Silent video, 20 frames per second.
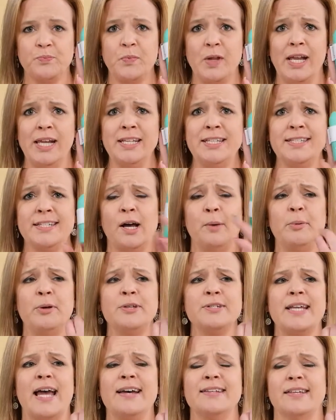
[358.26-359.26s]
it
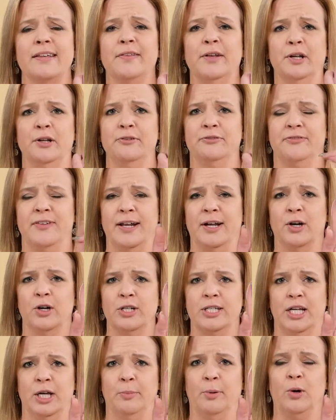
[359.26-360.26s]
doubles as a little
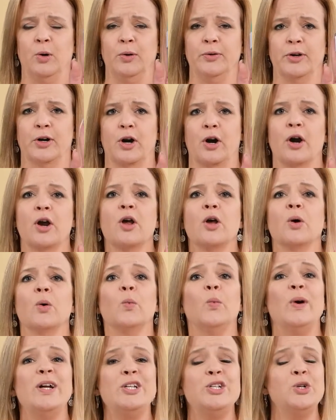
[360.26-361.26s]
fingertip holder,
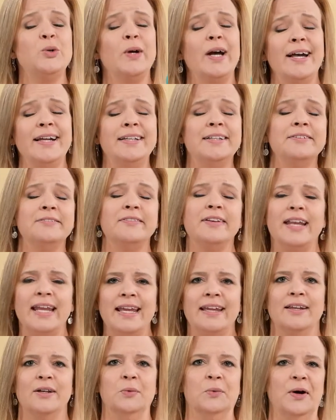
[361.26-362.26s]
which you kind of
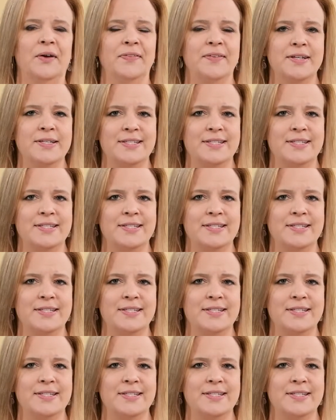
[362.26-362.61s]
need when this